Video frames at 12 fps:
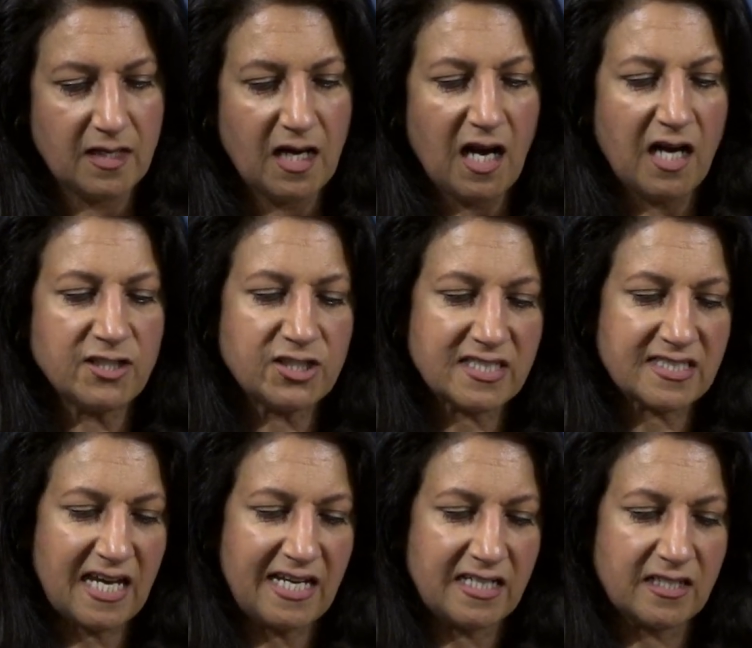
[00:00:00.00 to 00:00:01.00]
And just
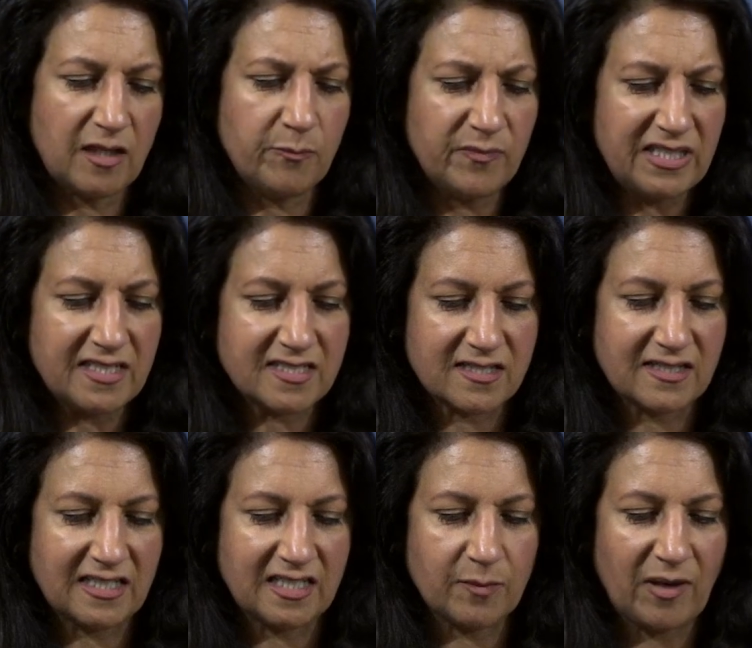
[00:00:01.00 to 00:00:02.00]
take a minute to
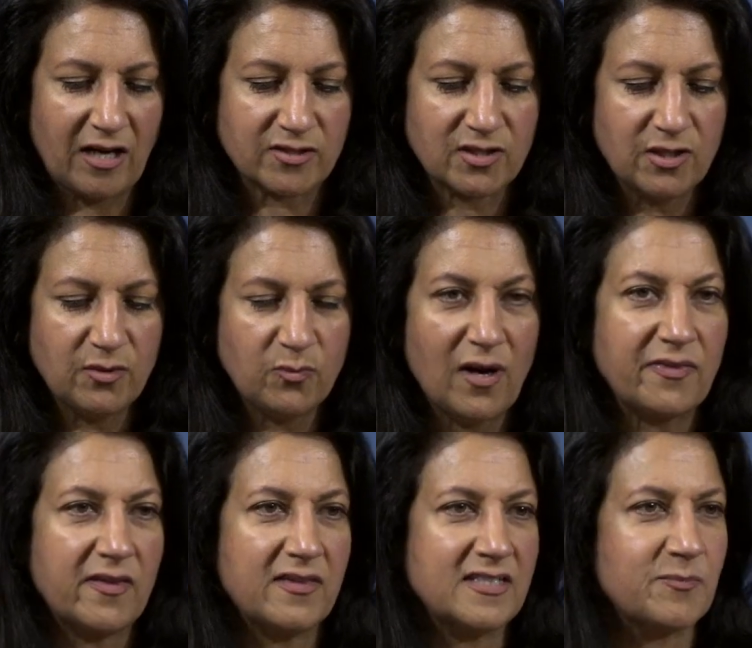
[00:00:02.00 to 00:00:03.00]
think about whether
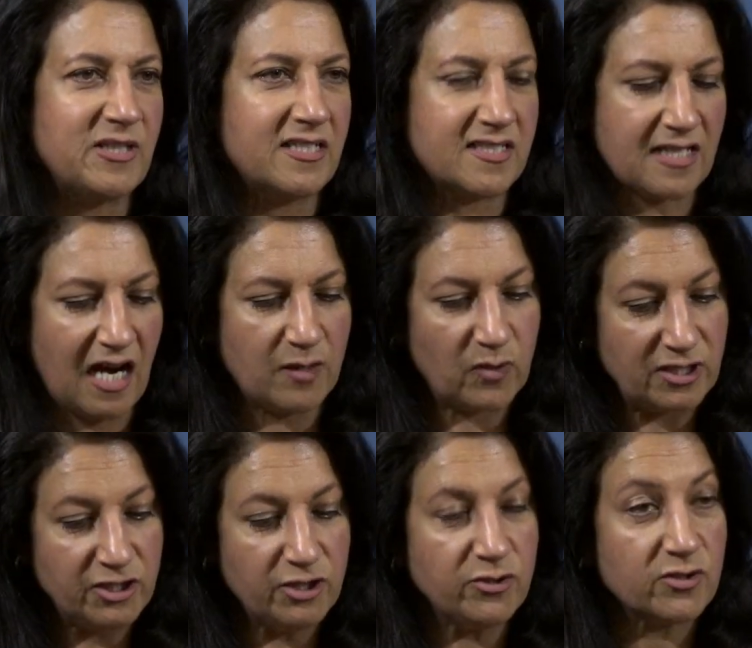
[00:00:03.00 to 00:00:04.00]
there's been a time when
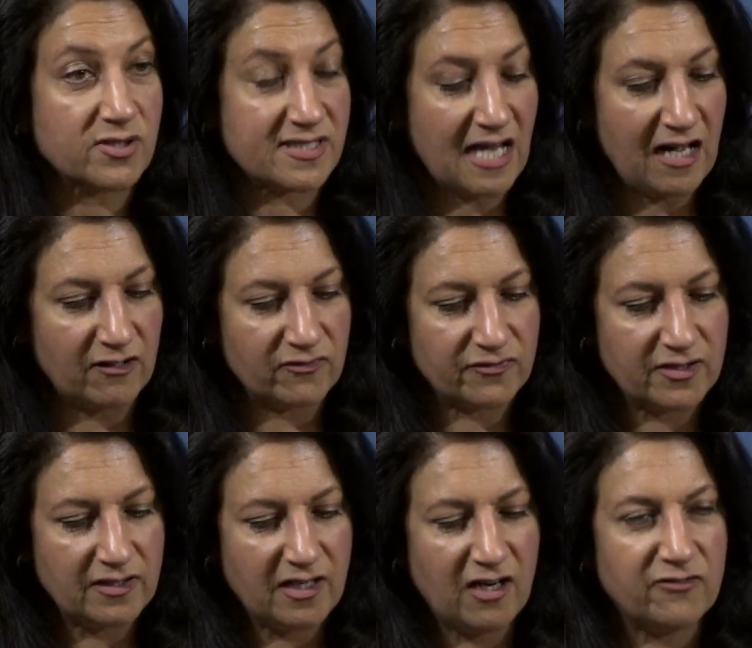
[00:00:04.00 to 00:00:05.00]
you yourself
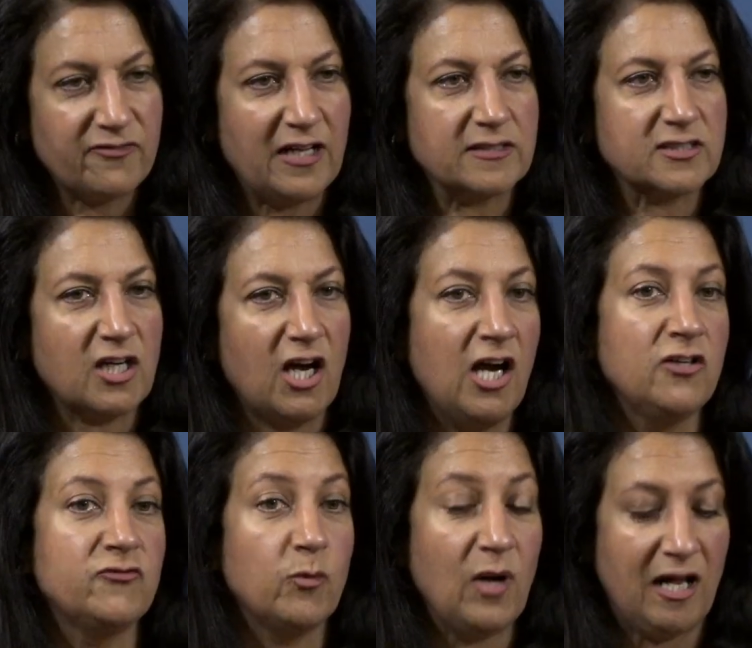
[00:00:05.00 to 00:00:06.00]
have felt
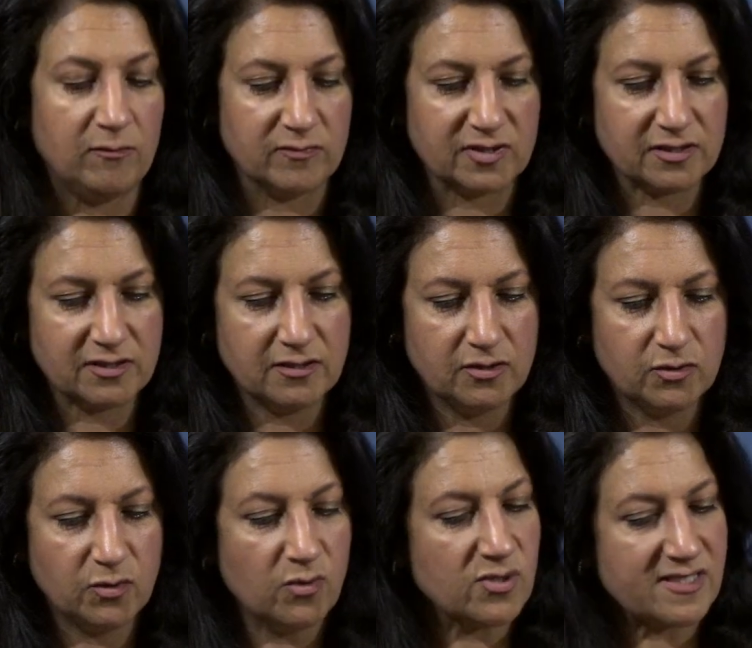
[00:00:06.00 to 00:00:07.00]
overwhelmed
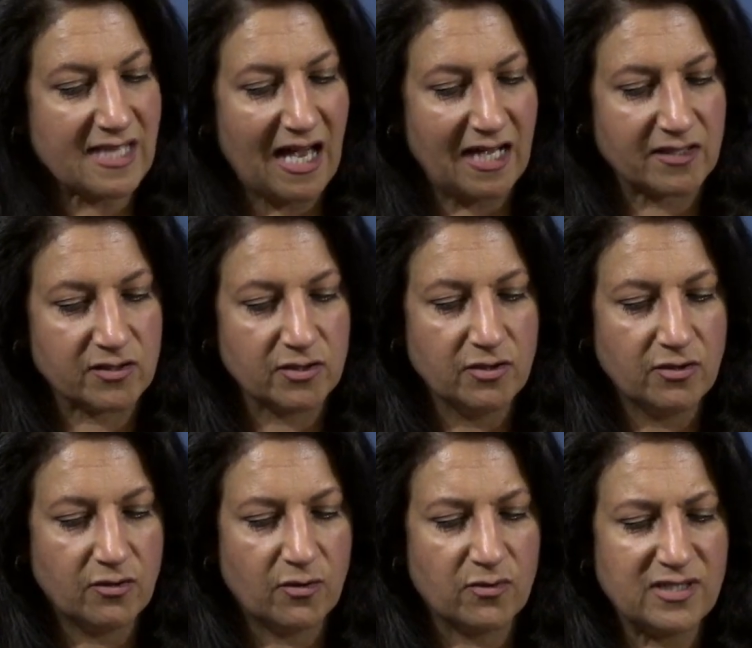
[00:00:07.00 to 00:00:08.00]
or sad,
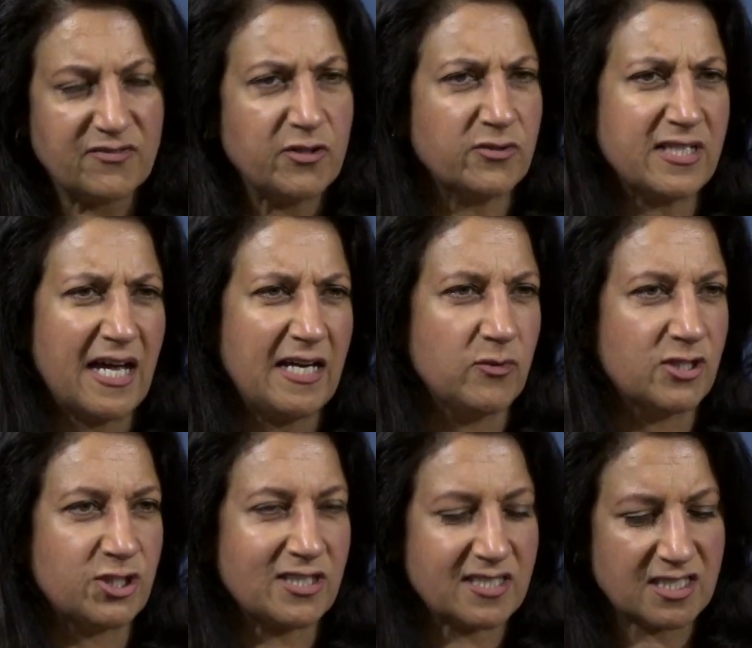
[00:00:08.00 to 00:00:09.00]
or if your day was
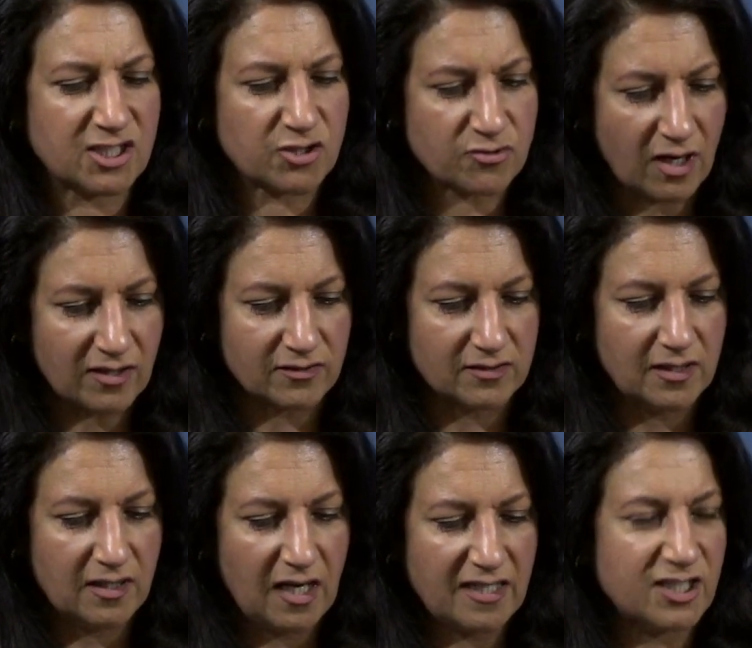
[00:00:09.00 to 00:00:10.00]
just a struggle
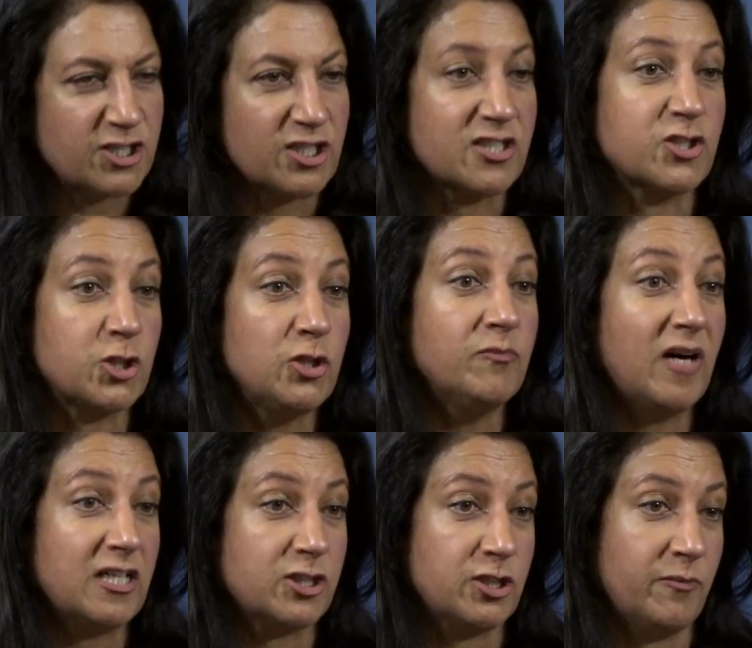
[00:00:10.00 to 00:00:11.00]
and it's just too
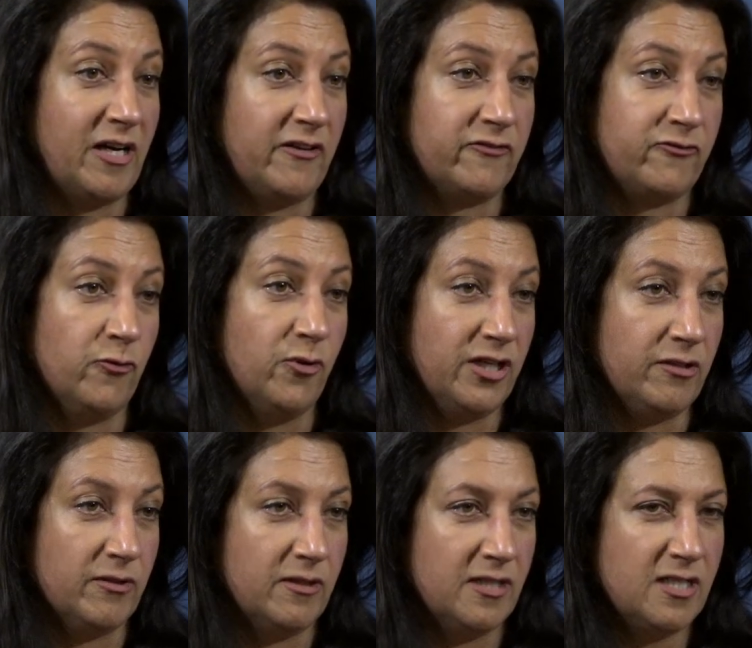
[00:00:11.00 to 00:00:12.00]
much for you.
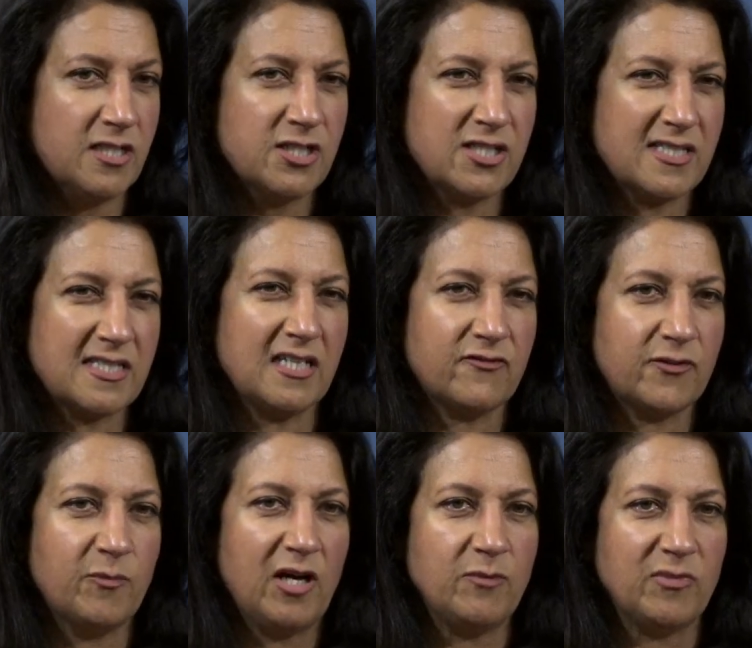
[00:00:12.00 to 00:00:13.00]
Just think for a
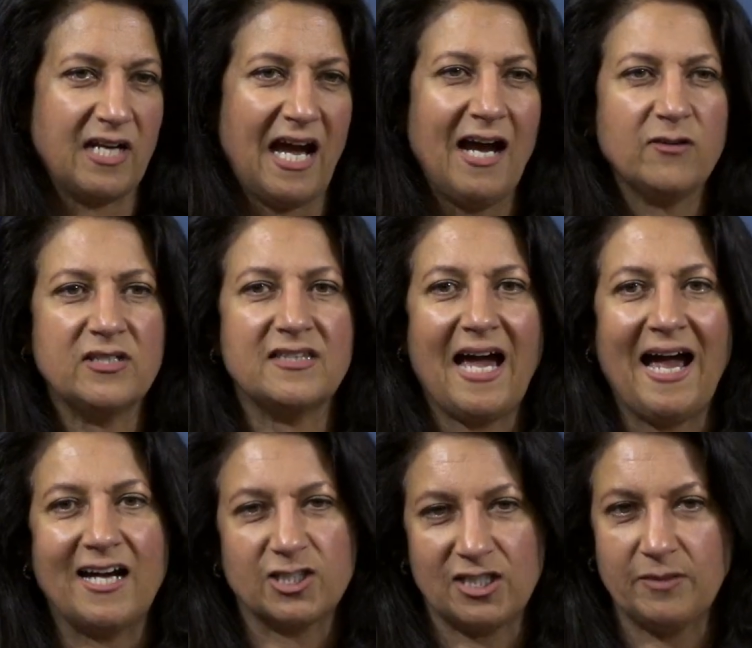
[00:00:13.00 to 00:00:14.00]
moment, how did that
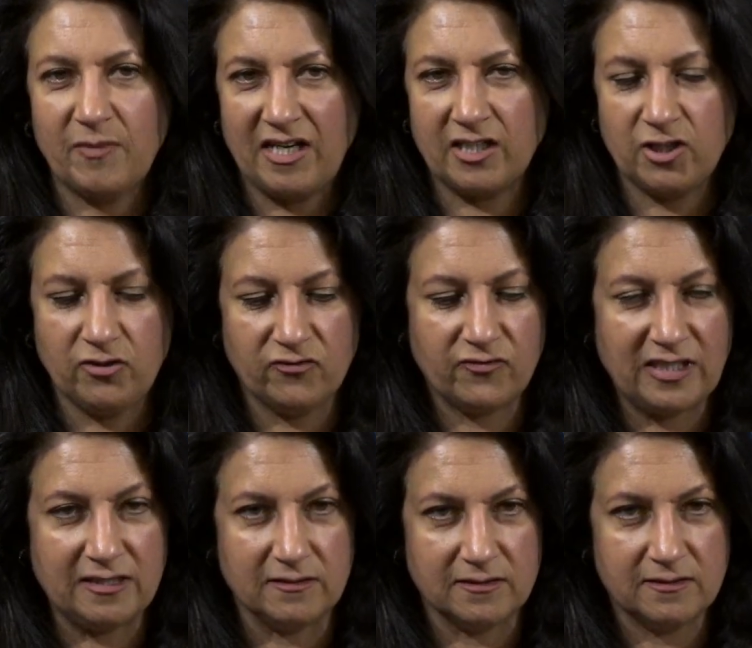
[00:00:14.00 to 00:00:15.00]
actually make you feel?